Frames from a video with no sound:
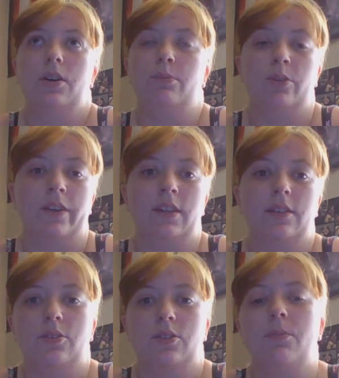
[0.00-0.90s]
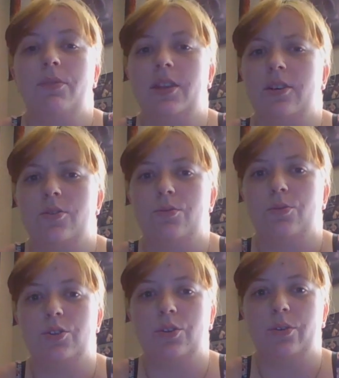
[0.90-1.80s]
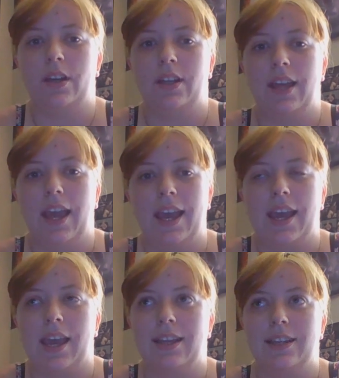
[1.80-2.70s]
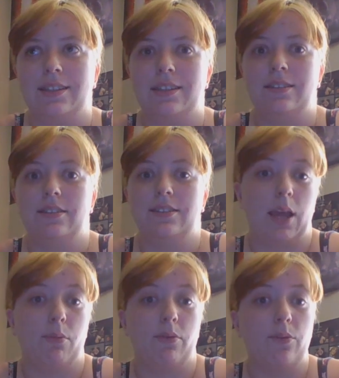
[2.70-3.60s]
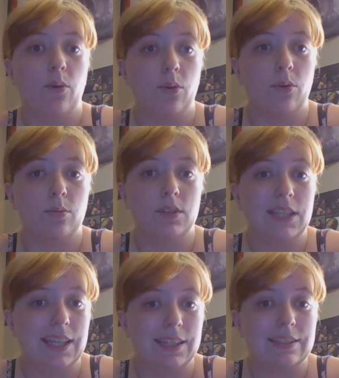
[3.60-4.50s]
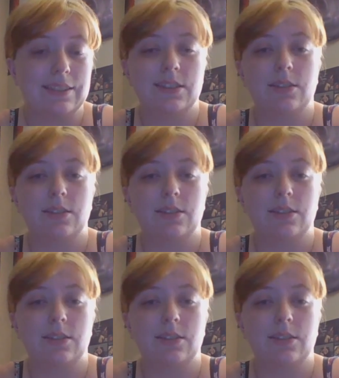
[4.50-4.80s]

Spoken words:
theaters were doing a day before release,